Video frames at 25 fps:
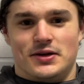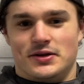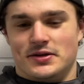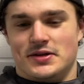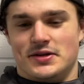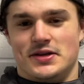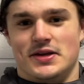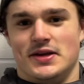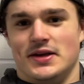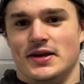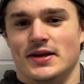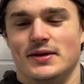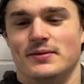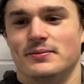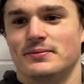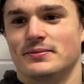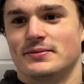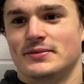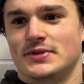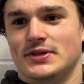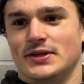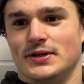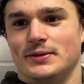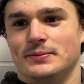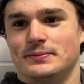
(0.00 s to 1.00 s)
I'll
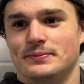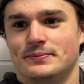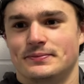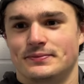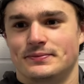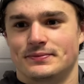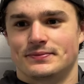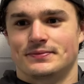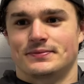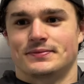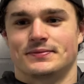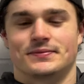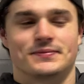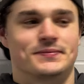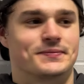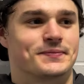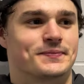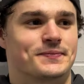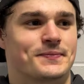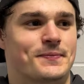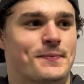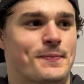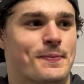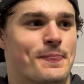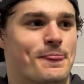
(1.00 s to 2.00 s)
take it.
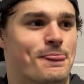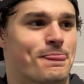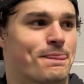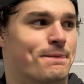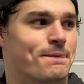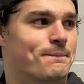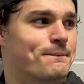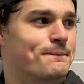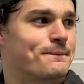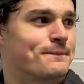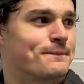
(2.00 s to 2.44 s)
We asked Knots the